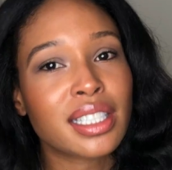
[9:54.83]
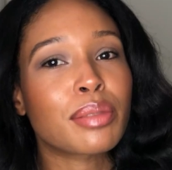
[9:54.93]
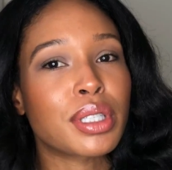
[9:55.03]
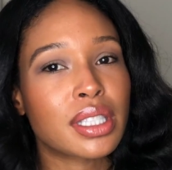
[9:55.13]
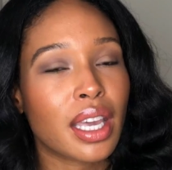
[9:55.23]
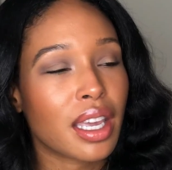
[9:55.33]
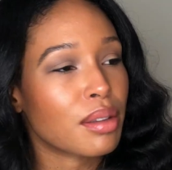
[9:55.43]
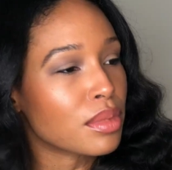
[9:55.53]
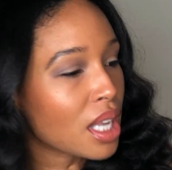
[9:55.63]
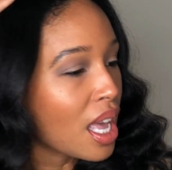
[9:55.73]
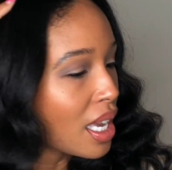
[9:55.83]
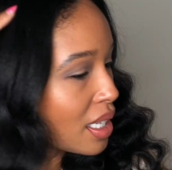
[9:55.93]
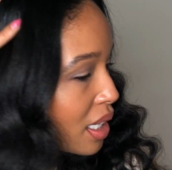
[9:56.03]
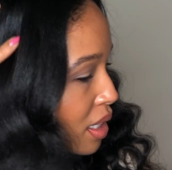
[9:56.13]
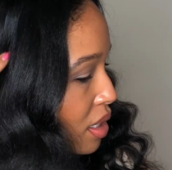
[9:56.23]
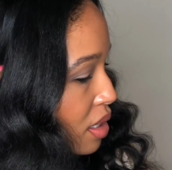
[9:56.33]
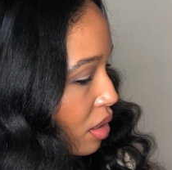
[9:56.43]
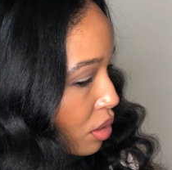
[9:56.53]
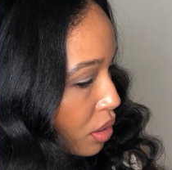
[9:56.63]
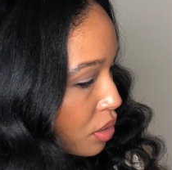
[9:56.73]
it to be tamed, not
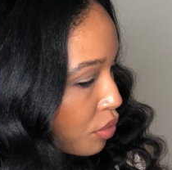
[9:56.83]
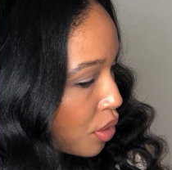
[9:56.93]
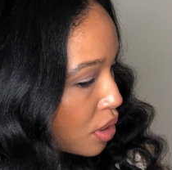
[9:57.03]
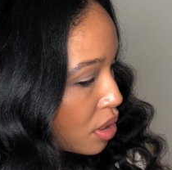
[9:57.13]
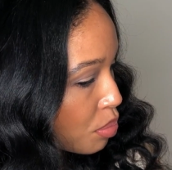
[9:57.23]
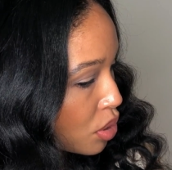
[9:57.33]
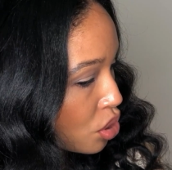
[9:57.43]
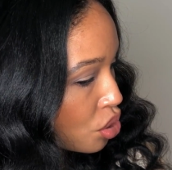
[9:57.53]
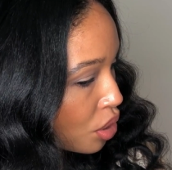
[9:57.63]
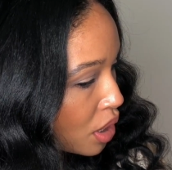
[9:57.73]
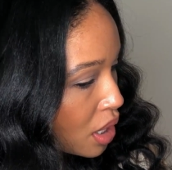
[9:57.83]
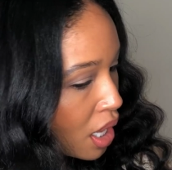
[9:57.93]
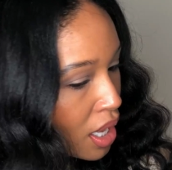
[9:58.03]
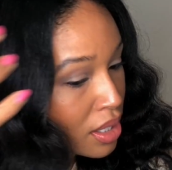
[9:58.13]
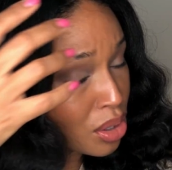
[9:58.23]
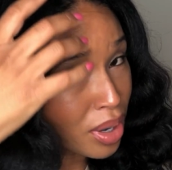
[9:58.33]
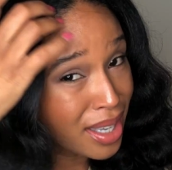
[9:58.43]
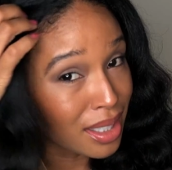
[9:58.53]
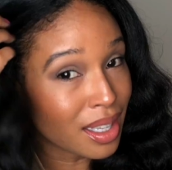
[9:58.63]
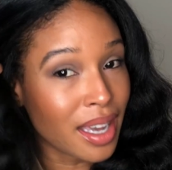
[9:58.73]
necessarily for it to be straight. So it
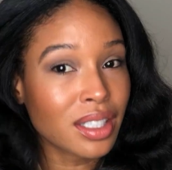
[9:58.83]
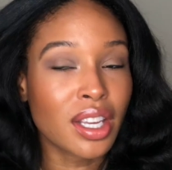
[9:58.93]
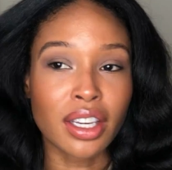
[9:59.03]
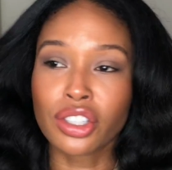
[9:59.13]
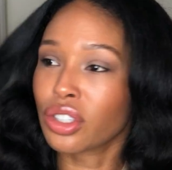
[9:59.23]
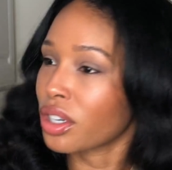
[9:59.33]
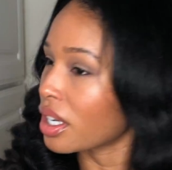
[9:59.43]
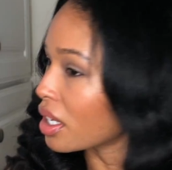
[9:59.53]
has a lot of texture